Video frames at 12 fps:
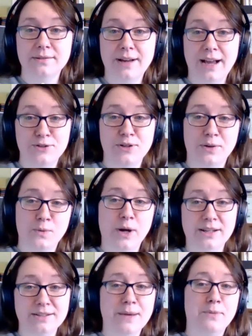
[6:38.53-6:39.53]
actually quite
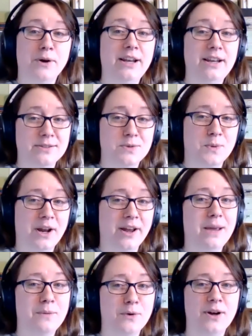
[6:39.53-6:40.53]
contemporaneous to when I
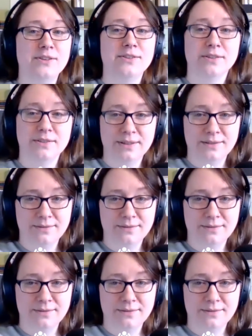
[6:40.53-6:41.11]
came across her,